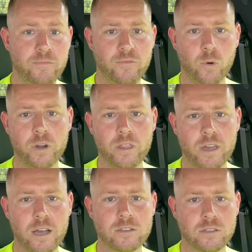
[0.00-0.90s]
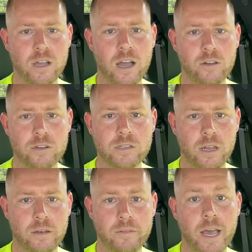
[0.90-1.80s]
$40,000,
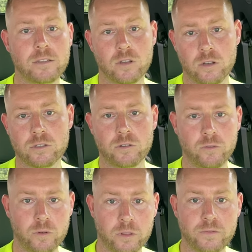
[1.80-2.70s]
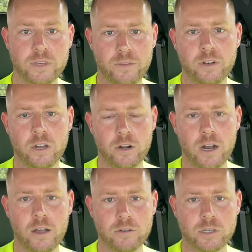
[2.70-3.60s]
and that's also north of
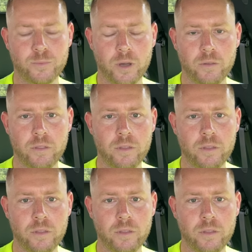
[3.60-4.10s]
$700 a month.